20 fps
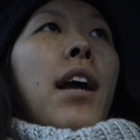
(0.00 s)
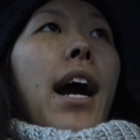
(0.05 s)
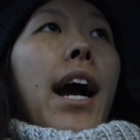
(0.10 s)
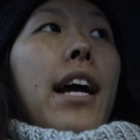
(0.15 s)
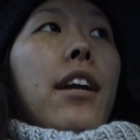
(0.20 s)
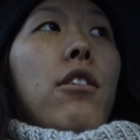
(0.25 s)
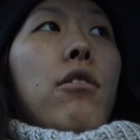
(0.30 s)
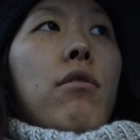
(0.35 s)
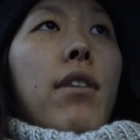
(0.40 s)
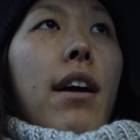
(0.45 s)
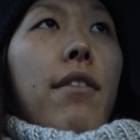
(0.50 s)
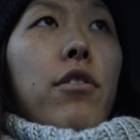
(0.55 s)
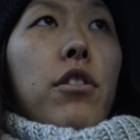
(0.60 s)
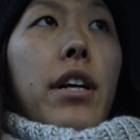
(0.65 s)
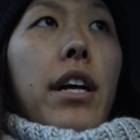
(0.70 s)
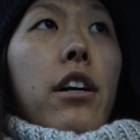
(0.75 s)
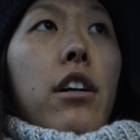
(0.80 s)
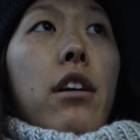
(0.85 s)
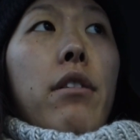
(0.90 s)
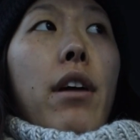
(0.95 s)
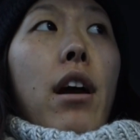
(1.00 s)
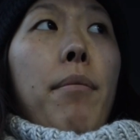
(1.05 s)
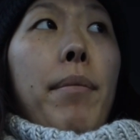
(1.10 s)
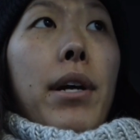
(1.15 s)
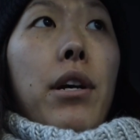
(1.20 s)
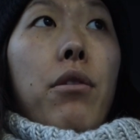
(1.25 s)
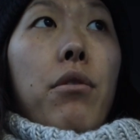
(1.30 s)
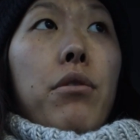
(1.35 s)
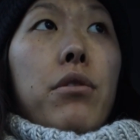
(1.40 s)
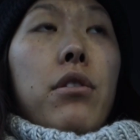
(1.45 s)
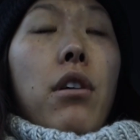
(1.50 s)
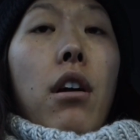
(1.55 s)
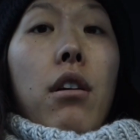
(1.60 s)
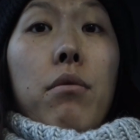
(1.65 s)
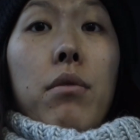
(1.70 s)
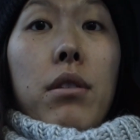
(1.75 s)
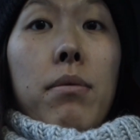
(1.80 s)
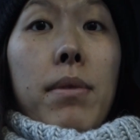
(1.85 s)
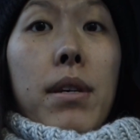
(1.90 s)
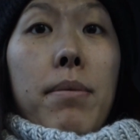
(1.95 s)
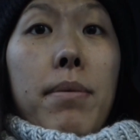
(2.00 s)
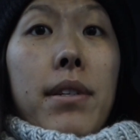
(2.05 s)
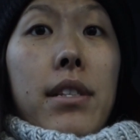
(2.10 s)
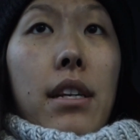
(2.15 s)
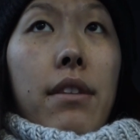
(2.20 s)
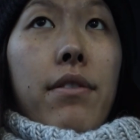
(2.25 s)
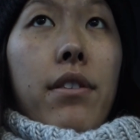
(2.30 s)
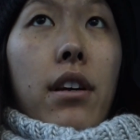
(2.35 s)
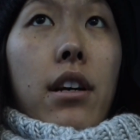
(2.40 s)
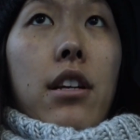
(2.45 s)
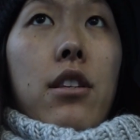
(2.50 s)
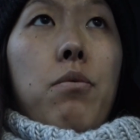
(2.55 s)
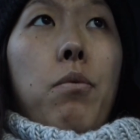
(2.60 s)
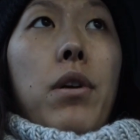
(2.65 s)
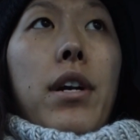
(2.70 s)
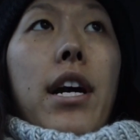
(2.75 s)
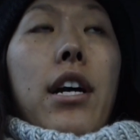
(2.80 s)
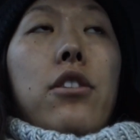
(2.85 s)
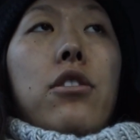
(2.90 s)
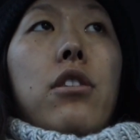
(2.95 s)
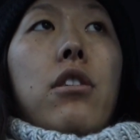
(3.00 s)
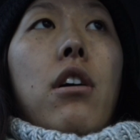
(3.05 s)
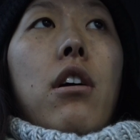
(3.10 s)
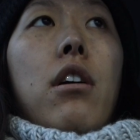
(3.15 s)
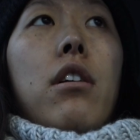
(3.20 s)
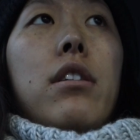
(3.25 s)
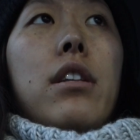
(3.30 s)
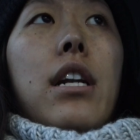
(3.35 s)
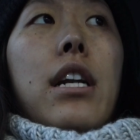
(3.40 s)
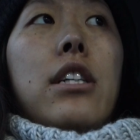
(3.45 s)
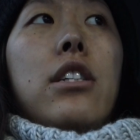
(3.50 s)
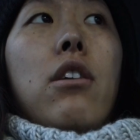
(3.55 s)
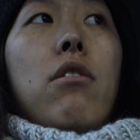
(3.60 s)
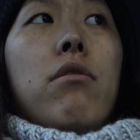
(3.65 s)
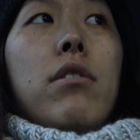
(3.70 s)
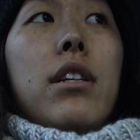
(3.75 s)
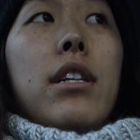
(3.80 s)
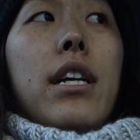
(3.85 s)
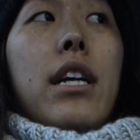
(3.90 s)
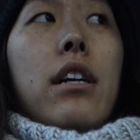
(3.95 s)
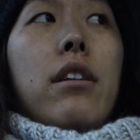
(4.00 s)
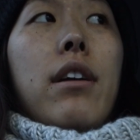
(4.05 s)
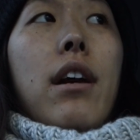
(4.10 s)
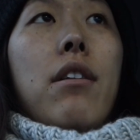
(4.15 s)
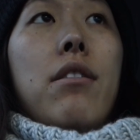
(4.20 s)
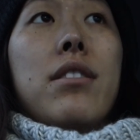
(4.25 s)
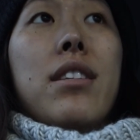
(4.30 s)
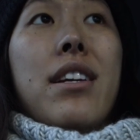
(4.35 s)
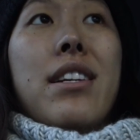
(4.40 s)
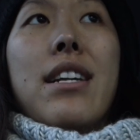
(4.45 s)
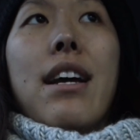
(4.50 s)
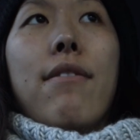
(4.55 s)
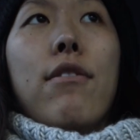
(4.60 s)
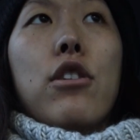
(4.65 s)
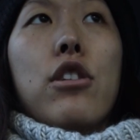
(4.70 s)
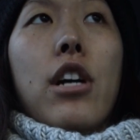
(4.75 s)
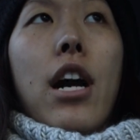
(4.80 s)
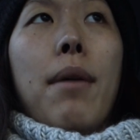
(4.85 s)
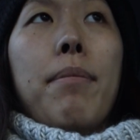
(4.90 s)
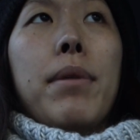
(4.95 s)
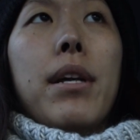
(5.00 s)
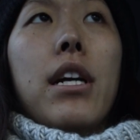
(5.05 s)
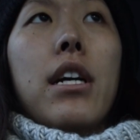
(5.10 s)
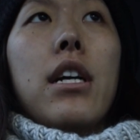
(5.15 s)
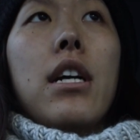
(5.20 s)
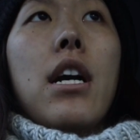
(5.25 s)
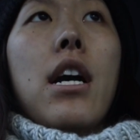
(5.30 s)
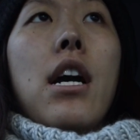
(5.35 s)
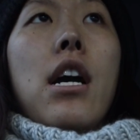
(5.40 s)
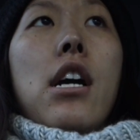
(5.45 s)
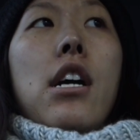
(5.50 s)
I don't ever carry around my Kohl's card with me because I feel like it's one extra card that I don't need to carry around because I never shop there.